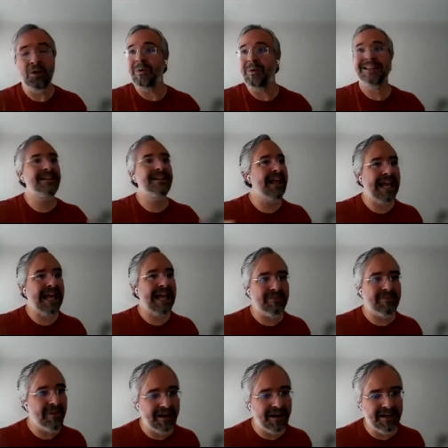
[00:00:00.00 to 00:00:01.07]
We didn't have
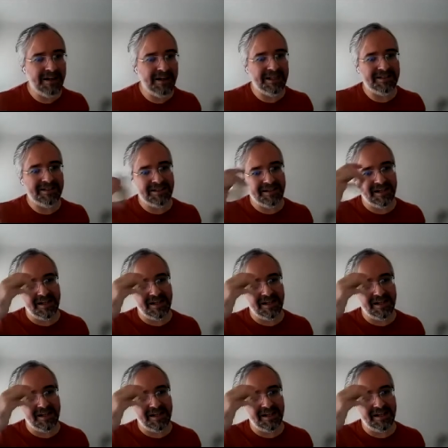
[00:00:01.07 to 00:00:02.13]
a better name at the time,
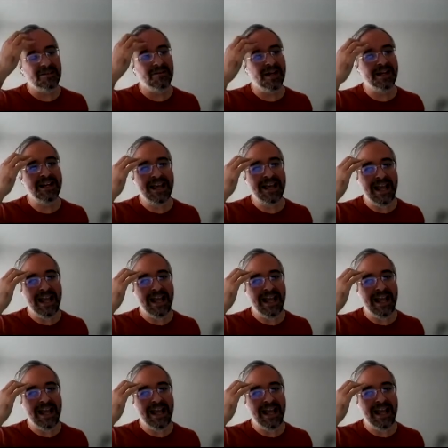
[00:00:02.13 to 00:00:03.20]
right? And
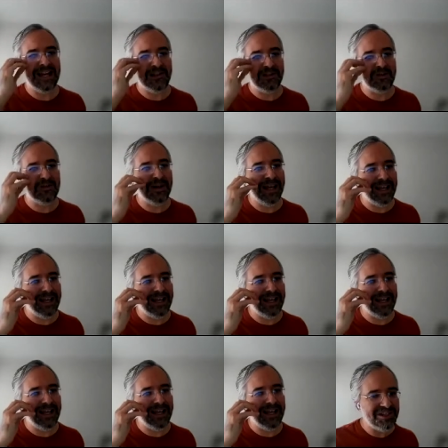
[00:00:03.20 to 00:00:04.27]
now it's kind of too late to
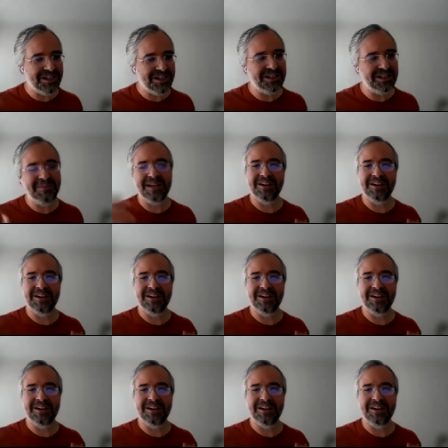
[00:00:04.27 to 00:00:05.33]
change it because
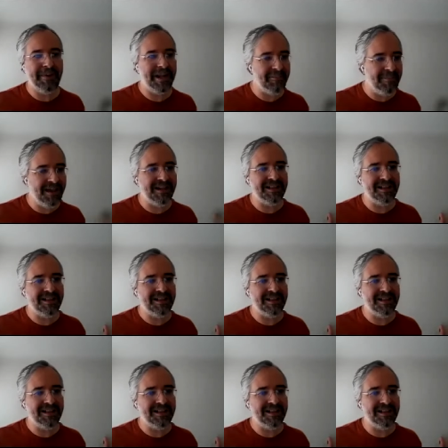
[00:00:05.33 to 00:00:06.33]
of compatibility.